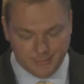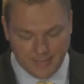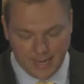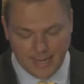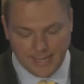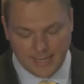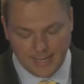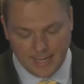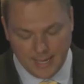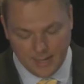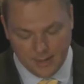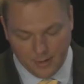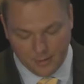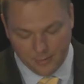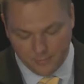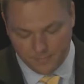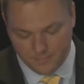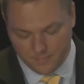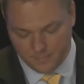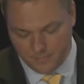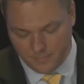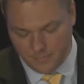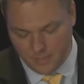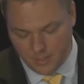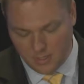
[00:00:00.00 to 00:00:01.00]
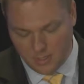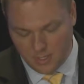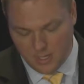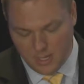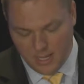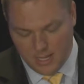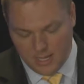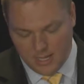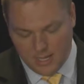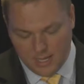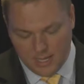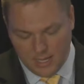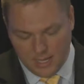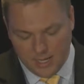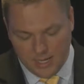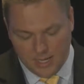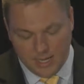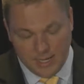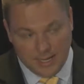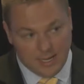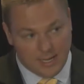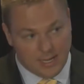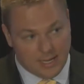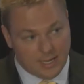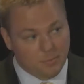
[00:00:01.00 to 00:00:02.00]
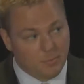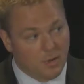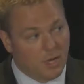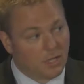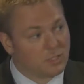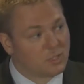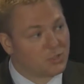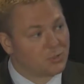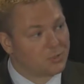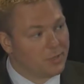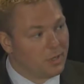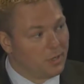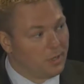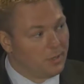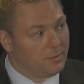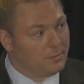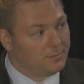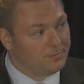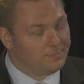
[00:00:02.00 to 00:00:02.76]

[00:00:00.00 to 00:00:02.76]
ICAO, in Montreal.